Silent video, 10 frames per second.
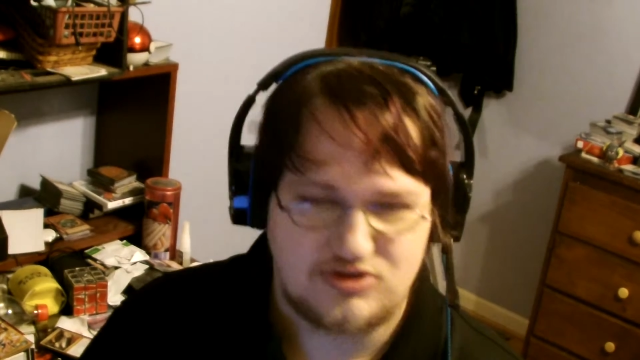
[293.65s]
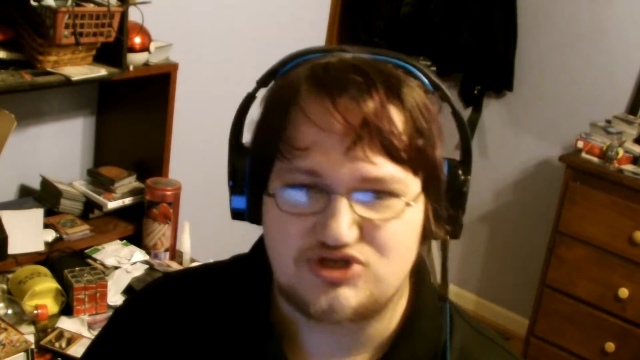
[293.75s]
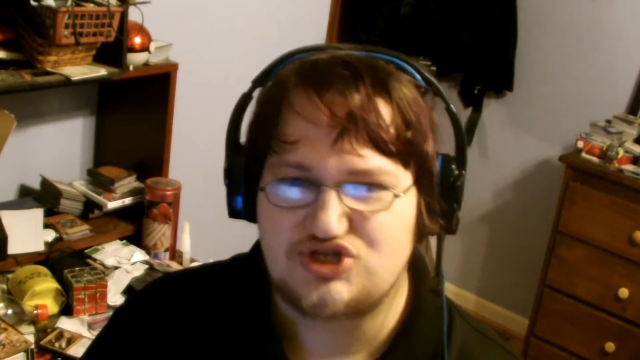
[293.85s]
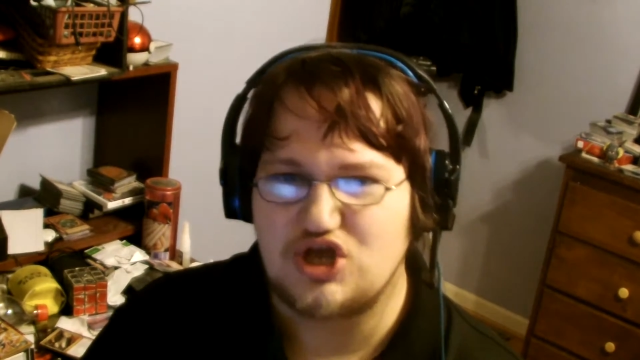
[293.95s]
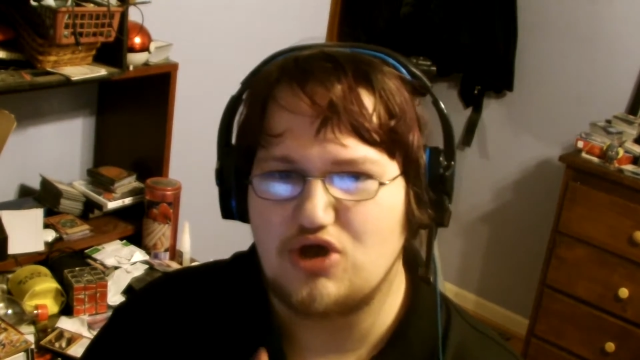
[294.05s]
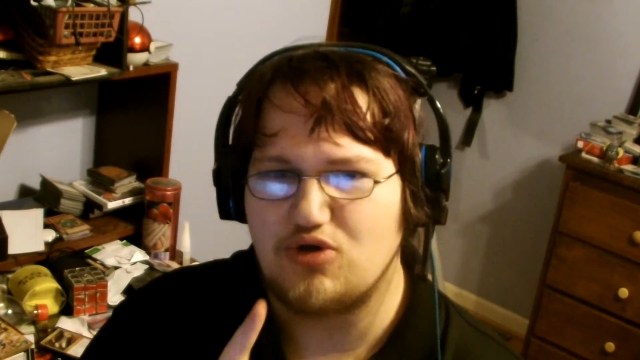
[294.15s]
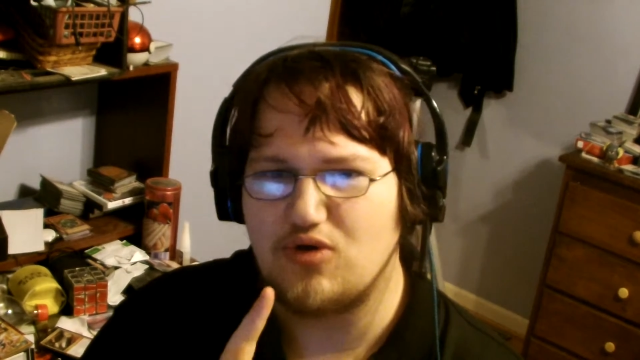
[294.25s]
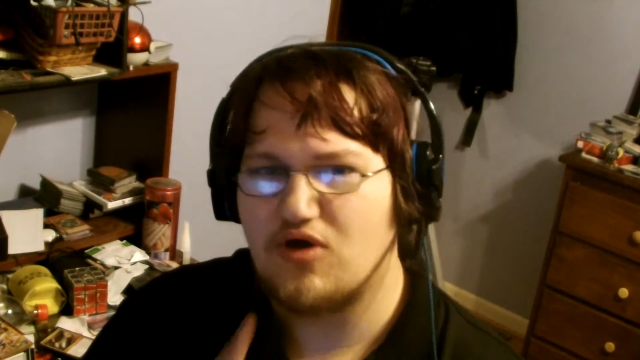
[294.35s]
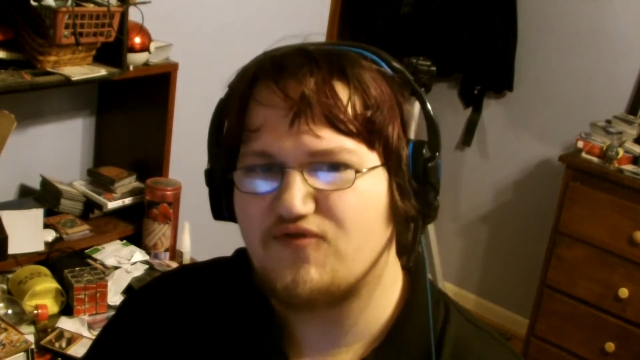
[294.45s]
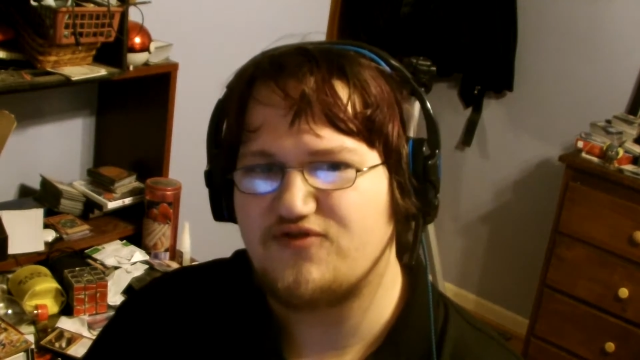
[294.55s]
So
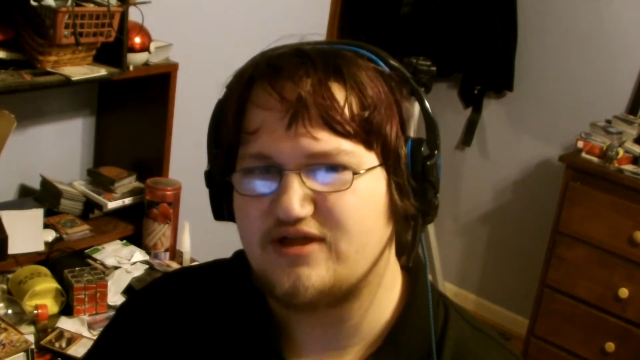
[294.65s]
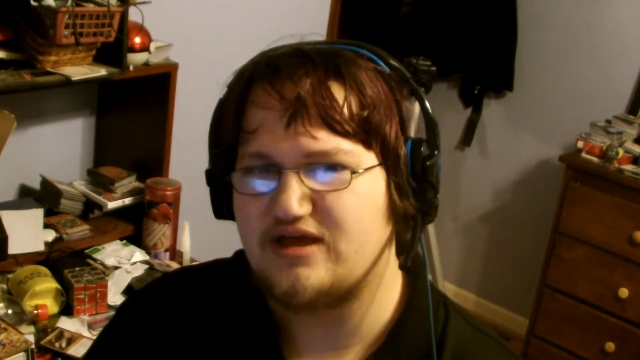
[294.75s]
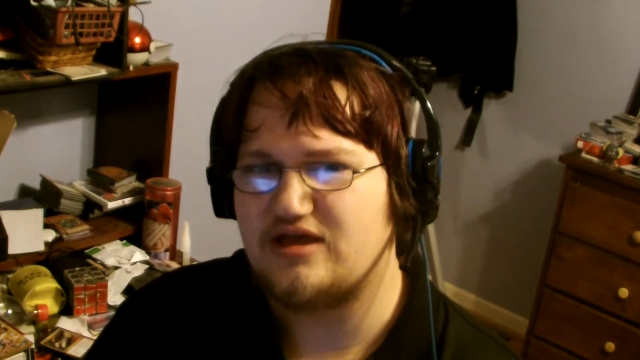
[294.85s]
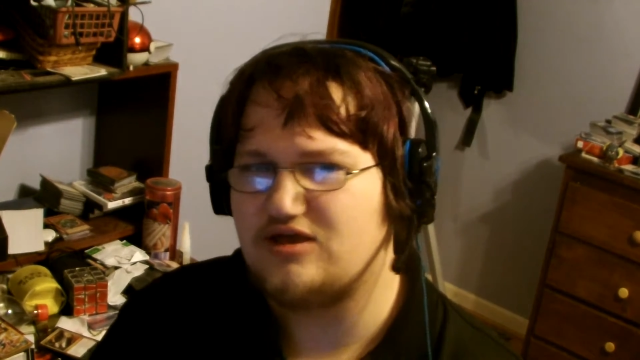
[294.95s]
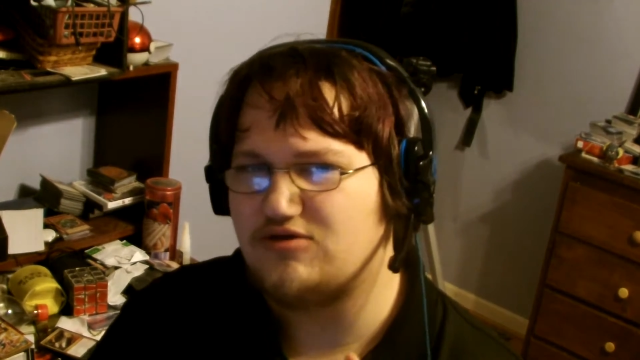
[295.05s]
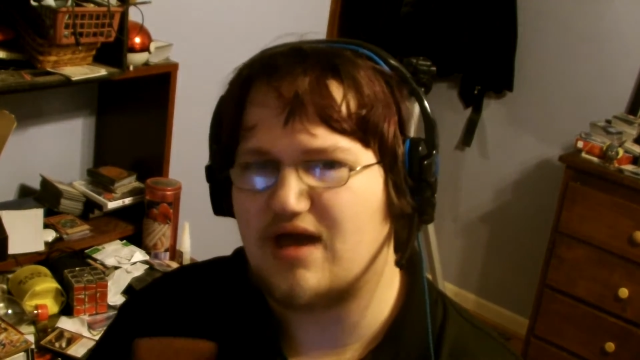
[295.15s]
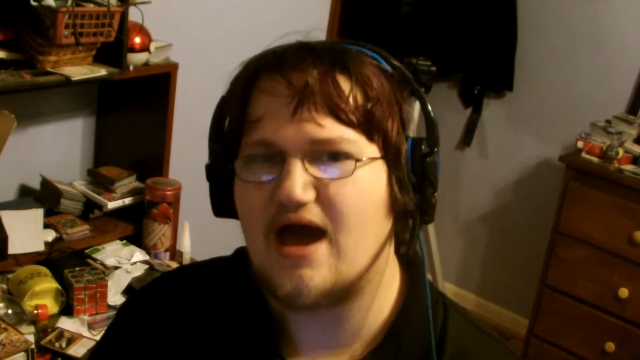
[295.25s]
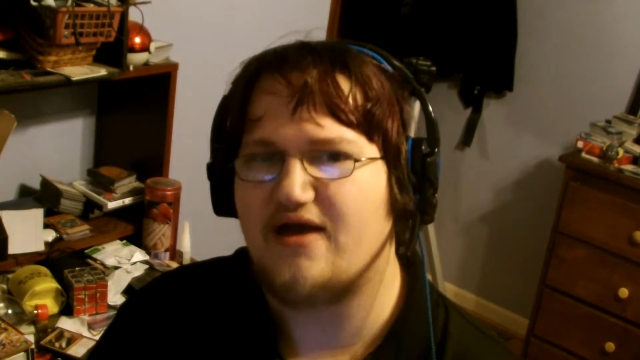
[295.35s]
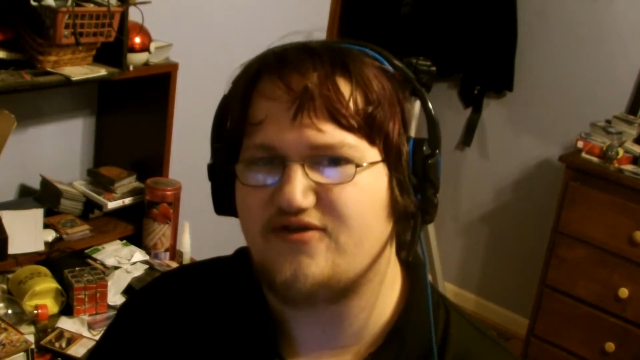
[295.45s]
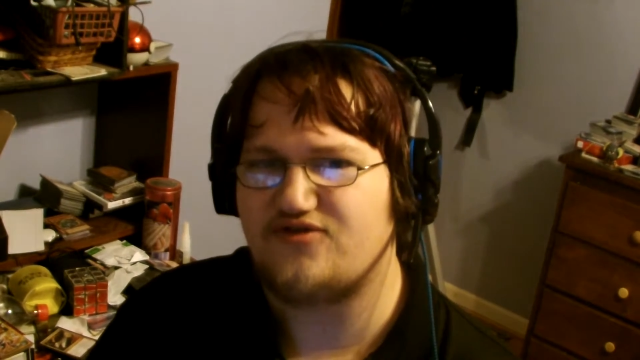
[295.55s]
hopefully you
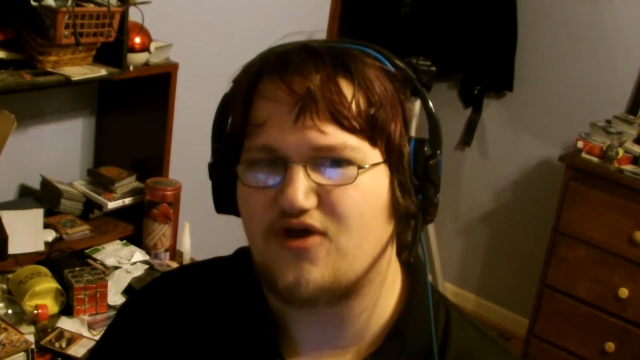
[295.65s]
guys